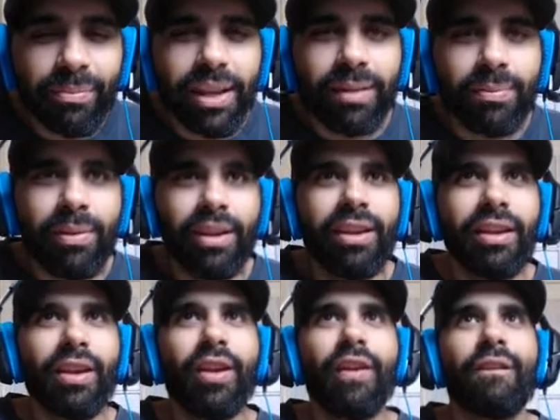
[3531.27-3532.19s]
make me
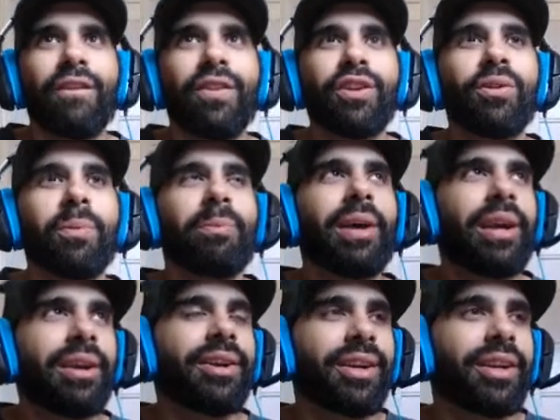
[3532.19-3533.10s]
feel
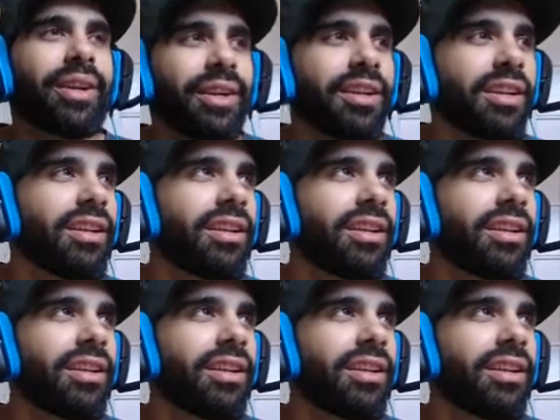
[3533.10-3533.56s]
better